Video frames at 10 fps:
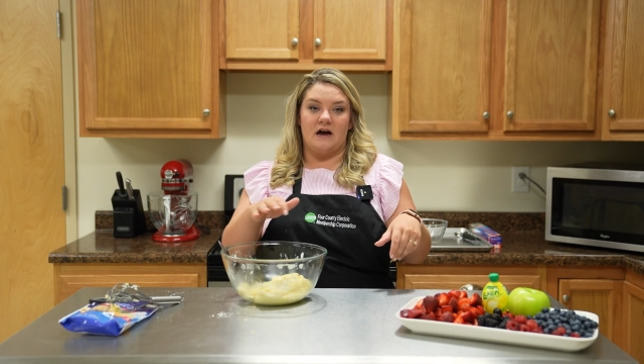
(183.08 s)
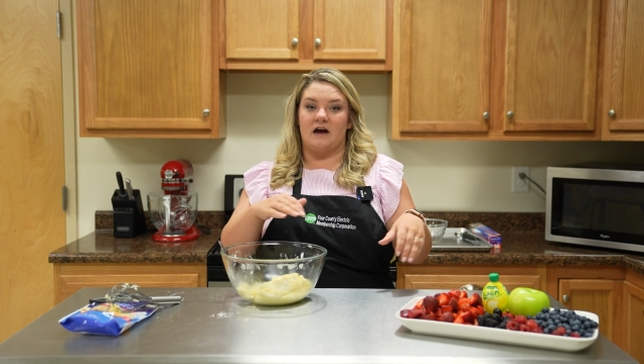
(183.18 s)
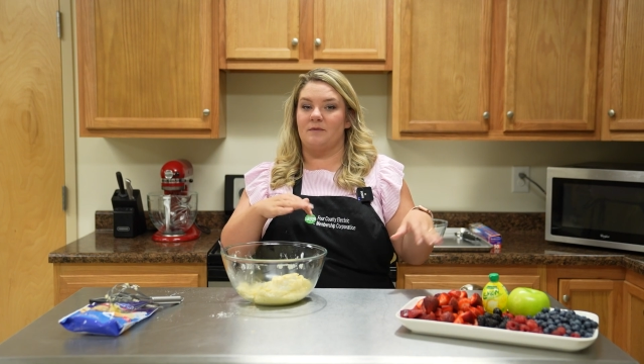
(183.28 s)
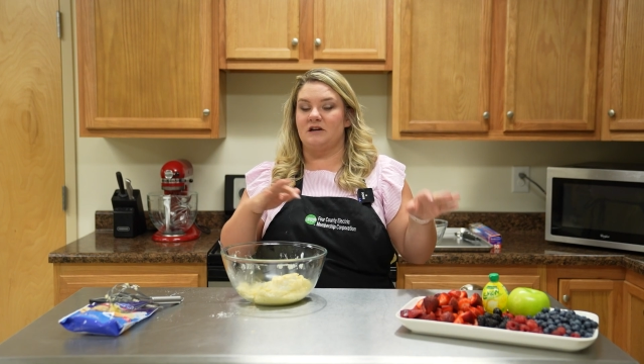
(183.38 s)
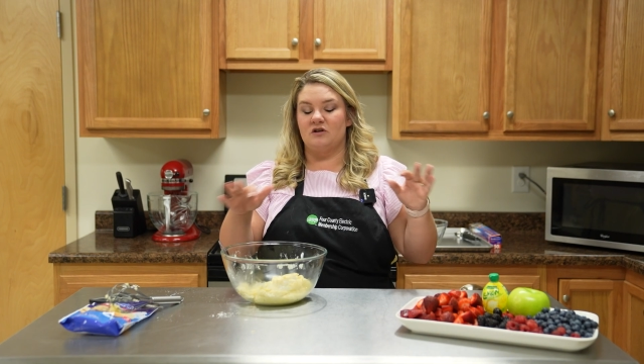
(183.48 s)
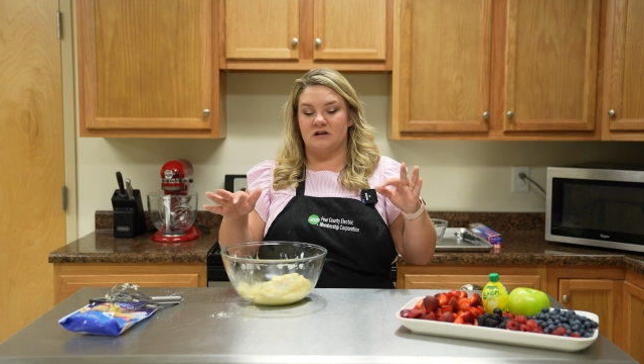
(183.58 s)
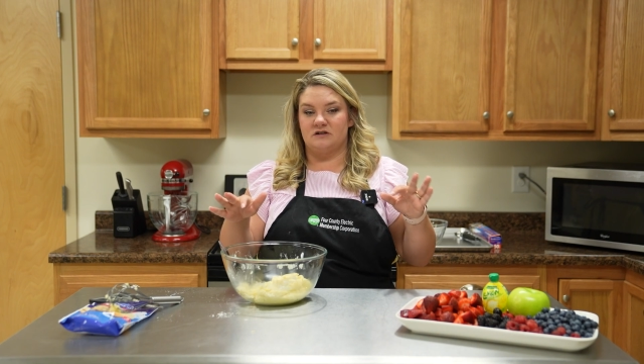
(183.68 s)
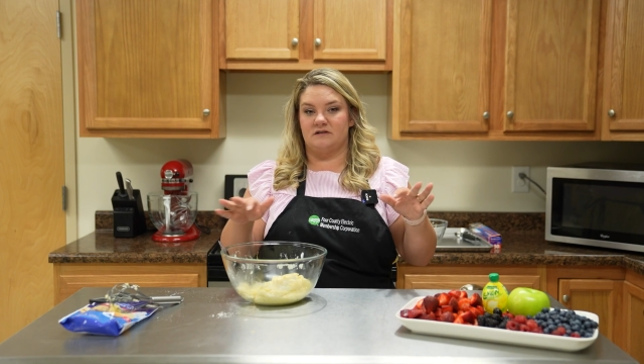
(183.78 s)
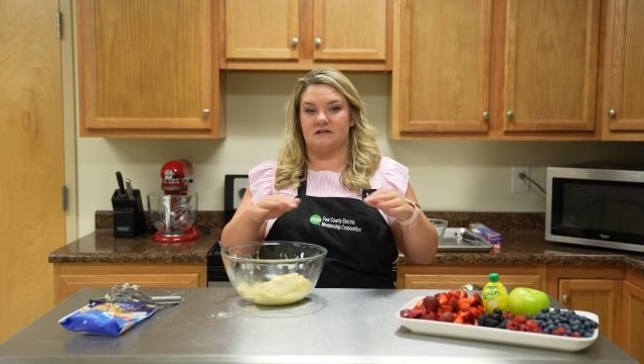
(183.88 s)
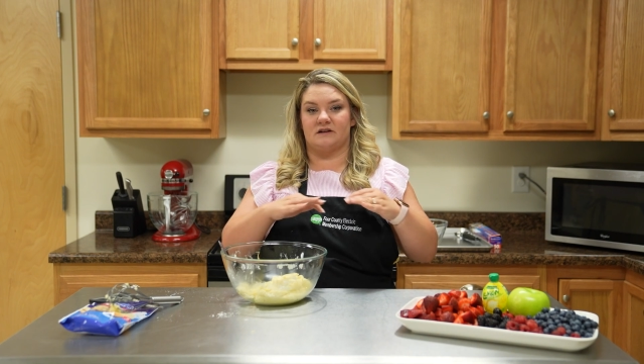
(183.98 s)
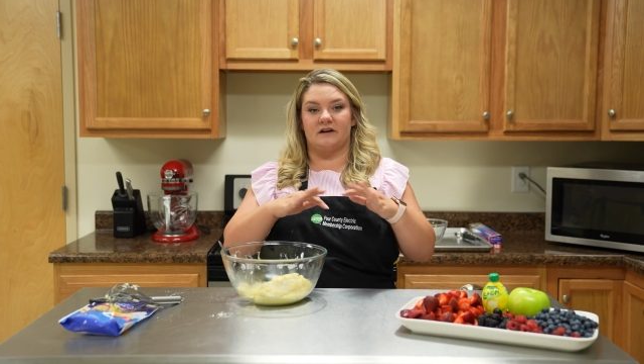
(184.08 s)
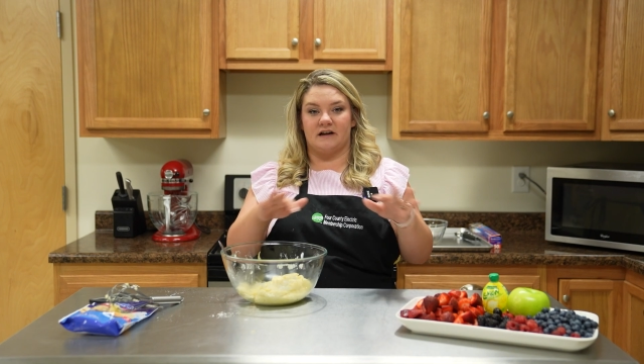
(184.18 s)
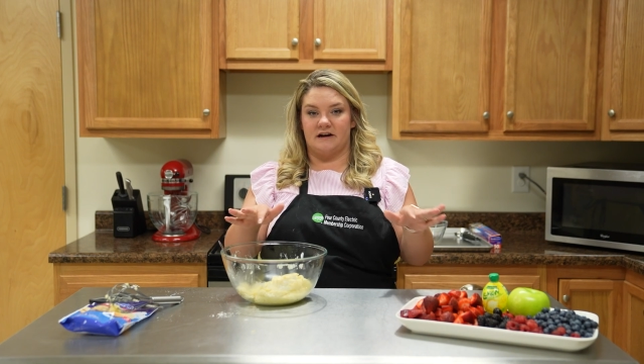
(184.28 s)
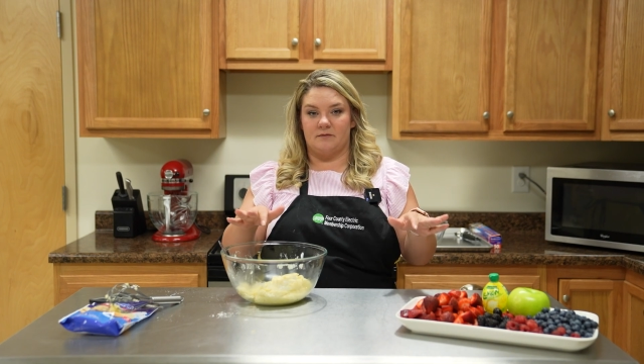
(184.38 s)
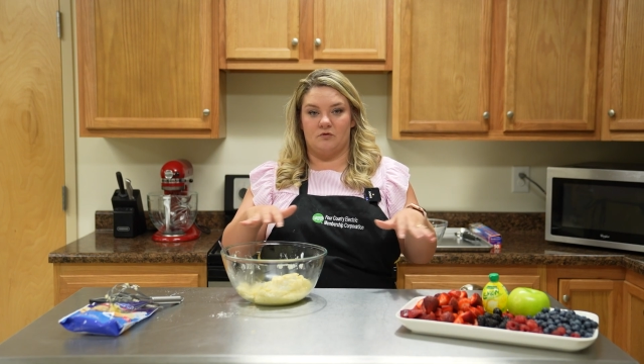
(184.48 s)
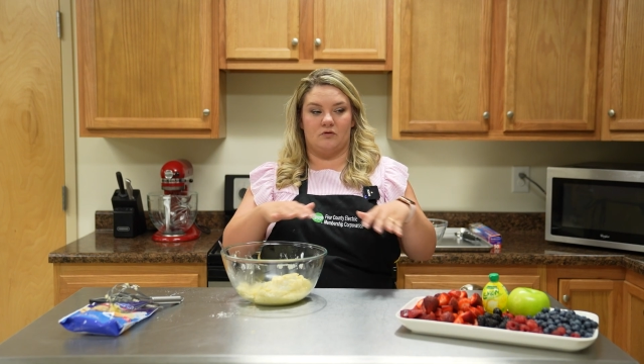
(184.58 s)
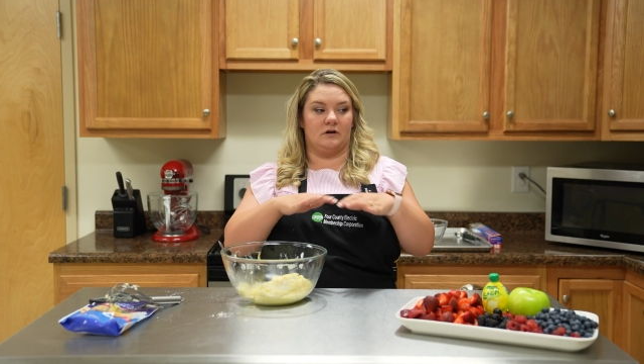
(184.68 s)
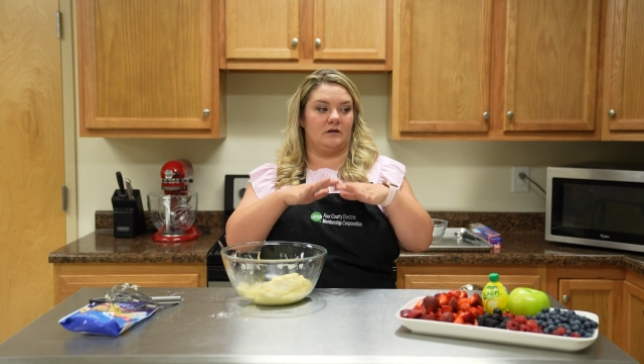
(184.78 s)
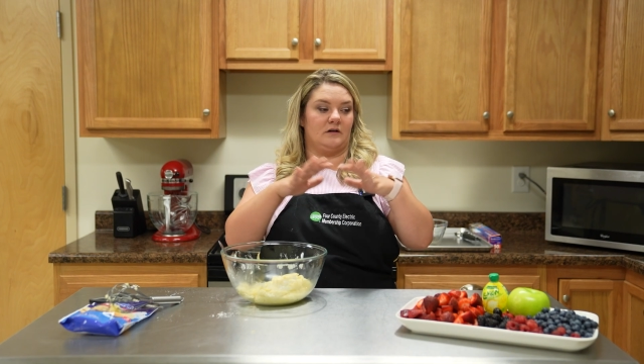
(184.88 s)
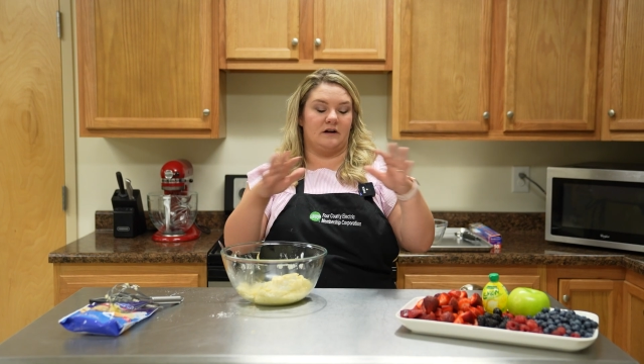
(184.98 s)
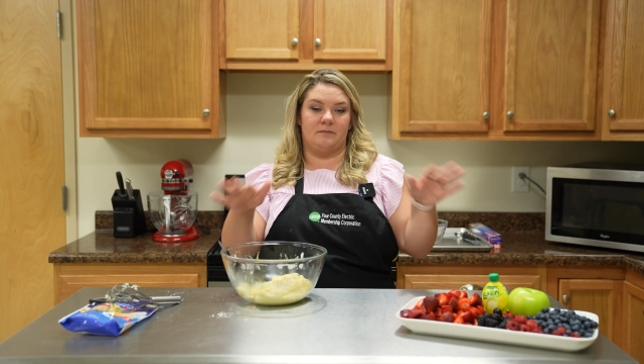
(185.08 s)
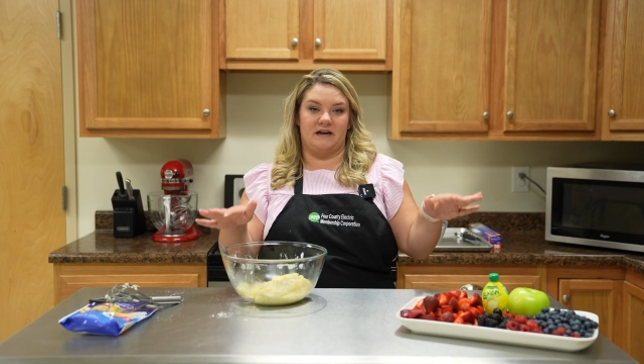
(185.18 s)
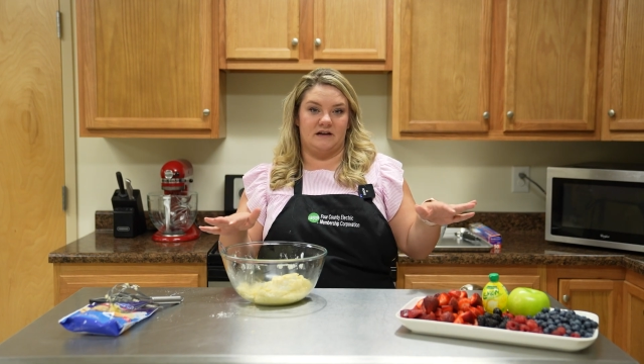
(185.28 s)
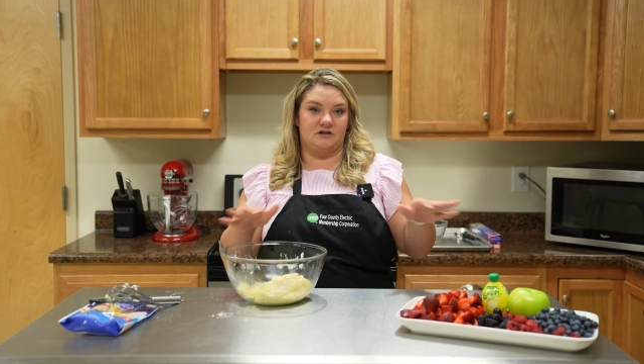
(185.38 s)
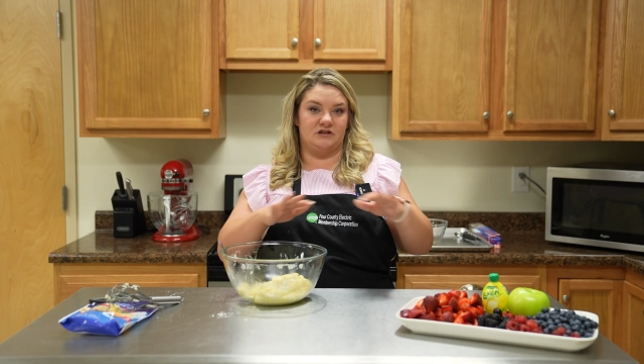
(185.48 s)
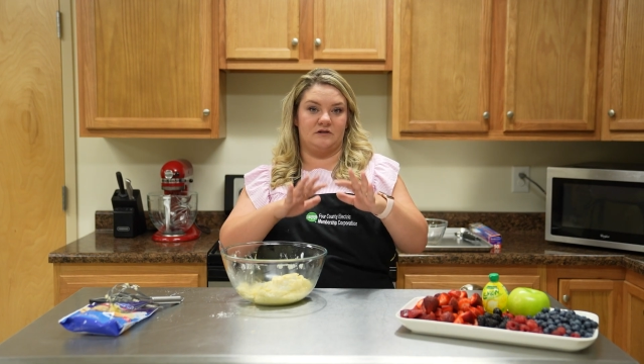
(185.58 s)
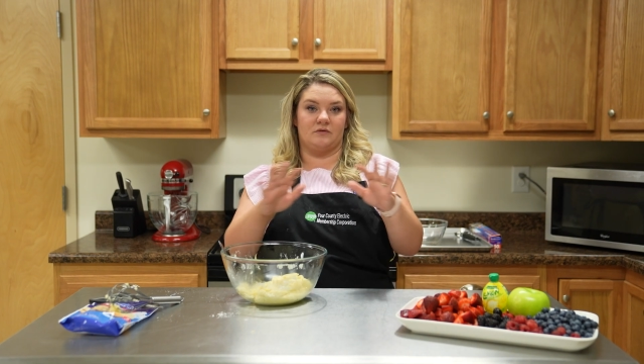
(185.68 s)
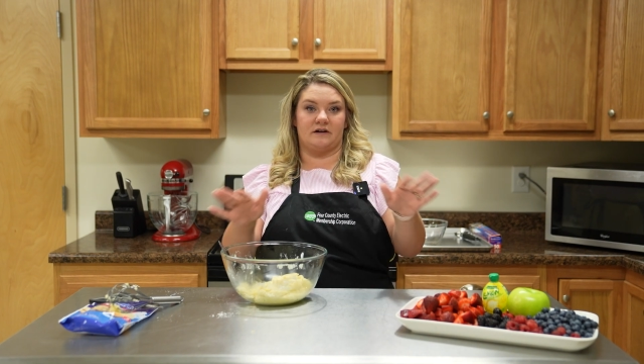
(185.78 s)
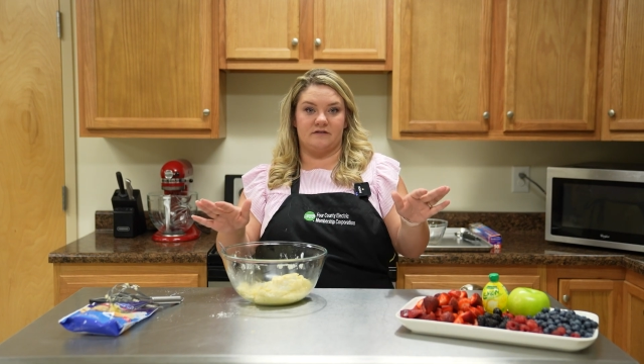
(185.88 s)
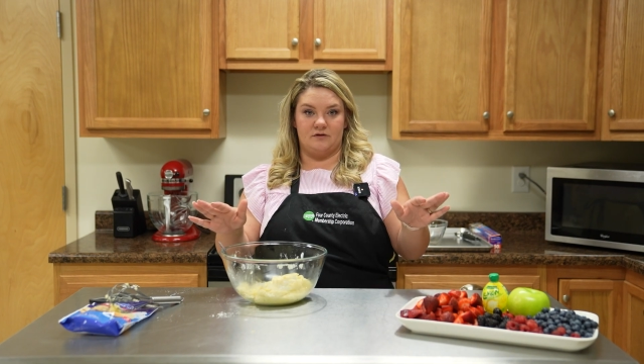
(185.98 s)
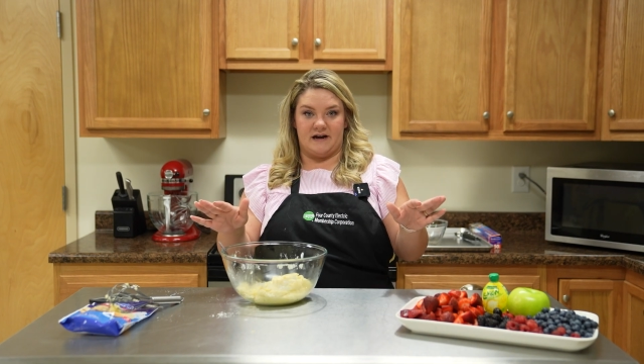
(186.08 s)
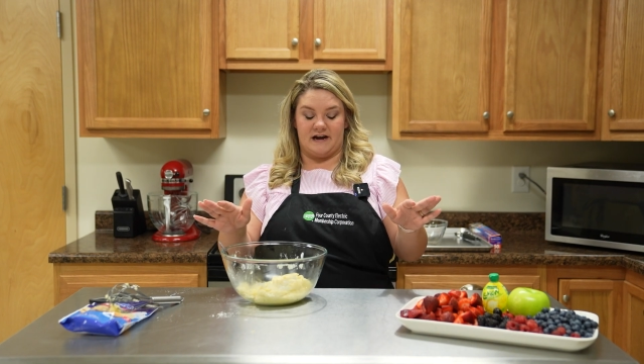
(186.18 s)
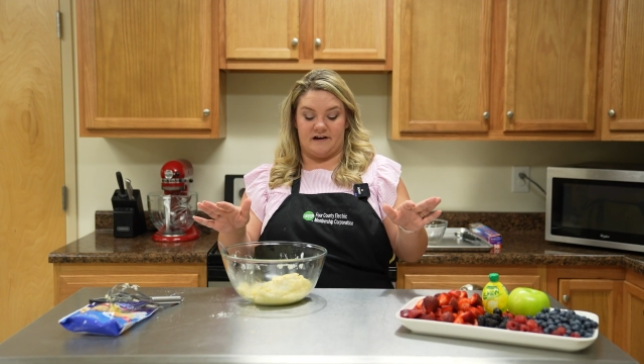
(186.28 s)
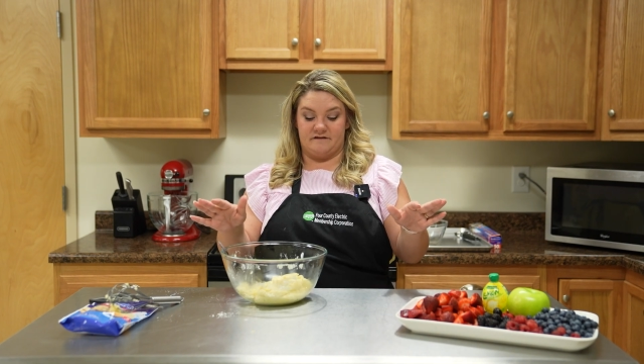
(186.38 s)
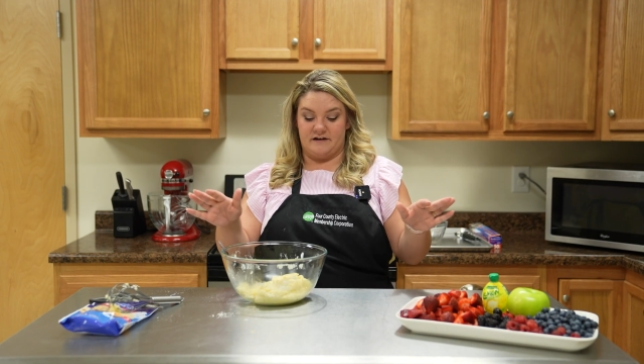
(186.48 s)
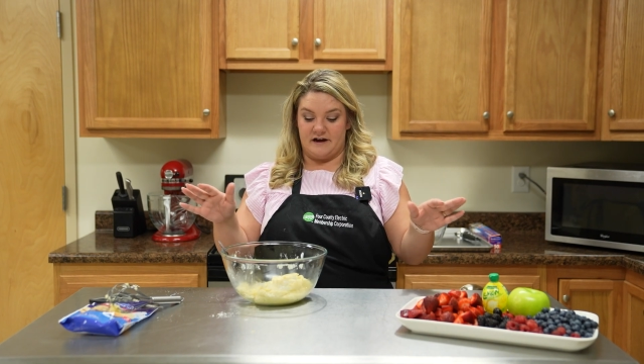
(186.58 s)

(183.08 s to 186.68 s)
And you can do this on a cutting board, on a baking sheet, whatever you have.